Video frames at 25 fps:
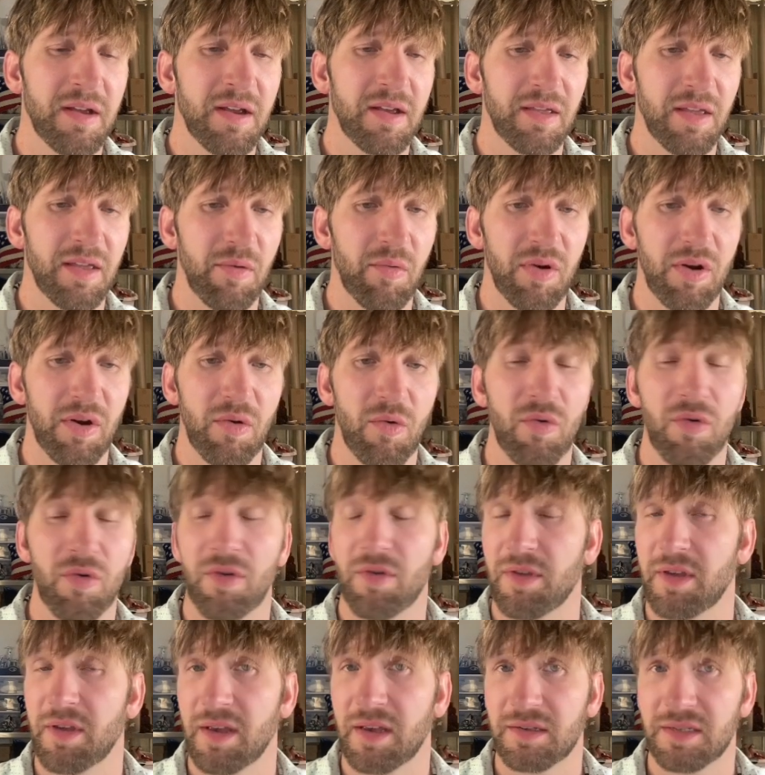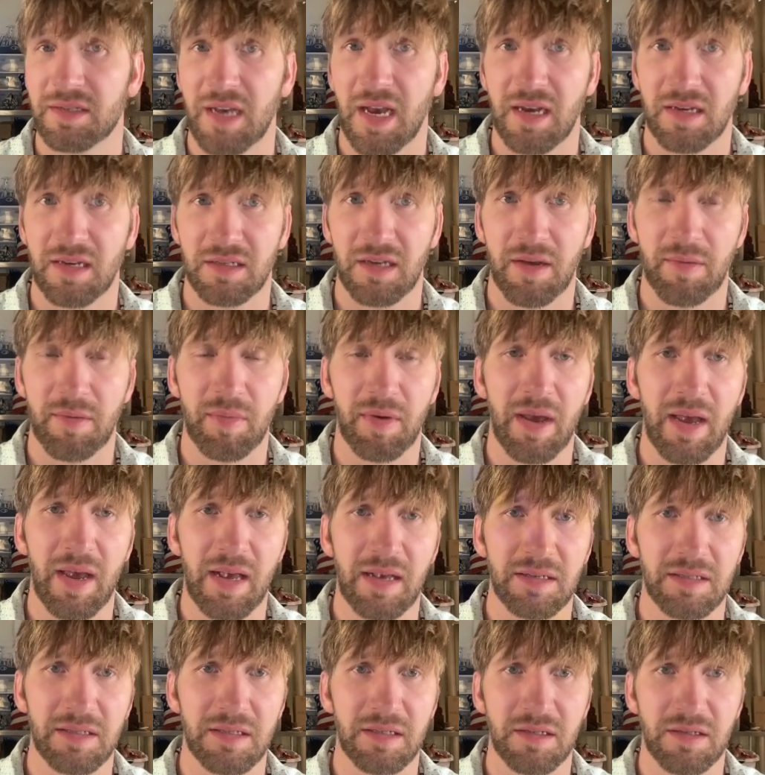they want to order the exact same
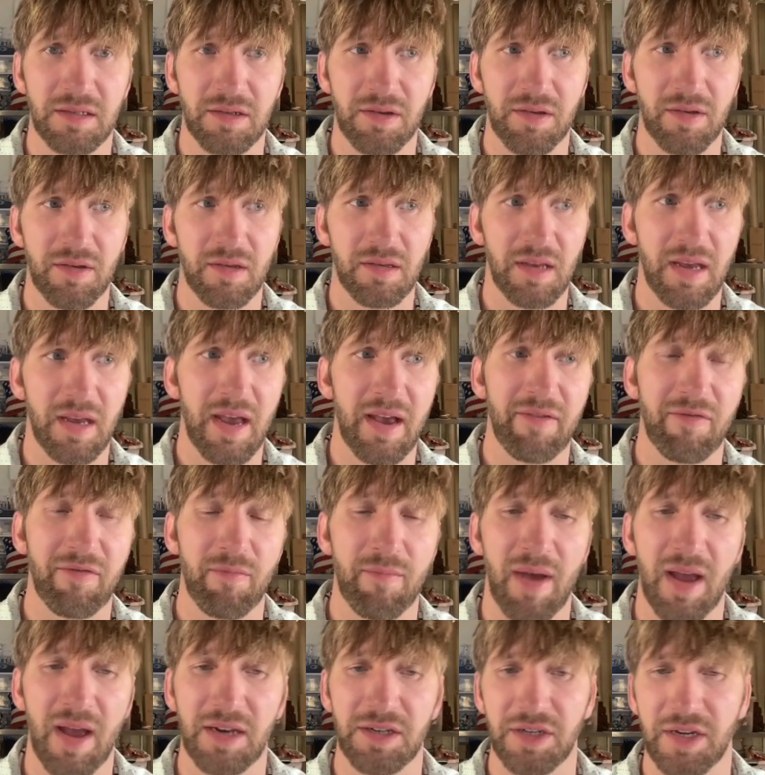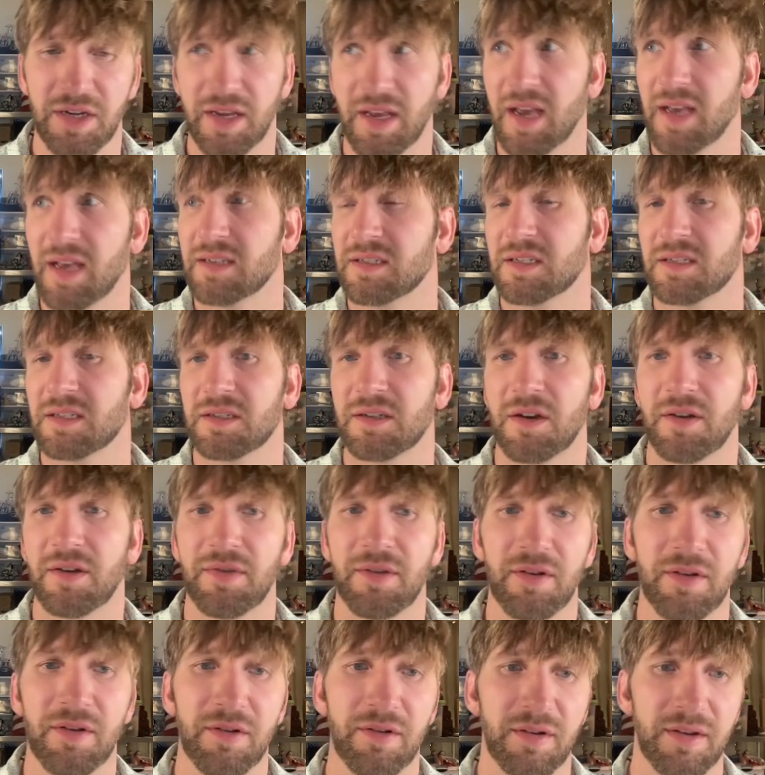case so that they have matching cases on
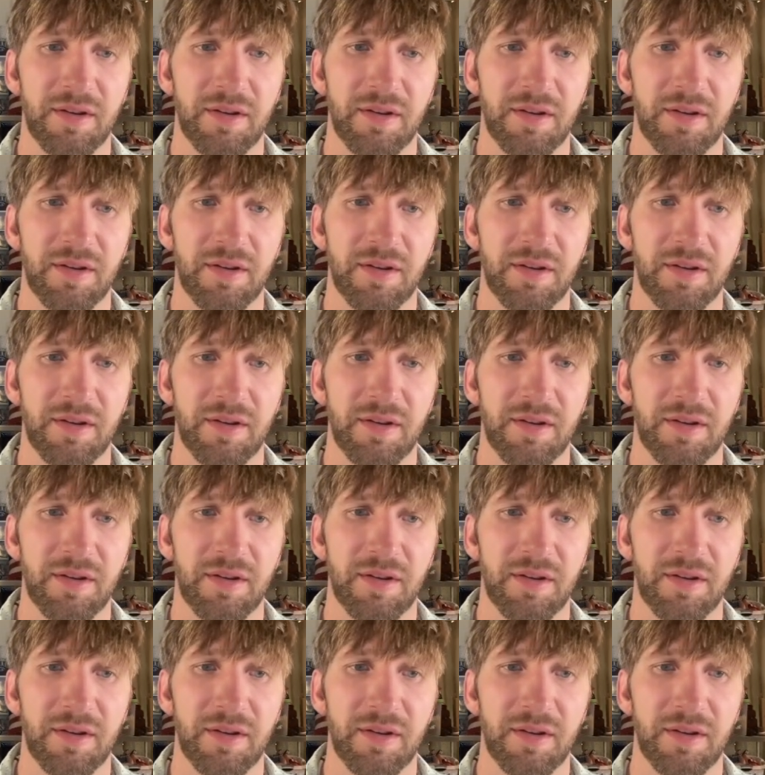their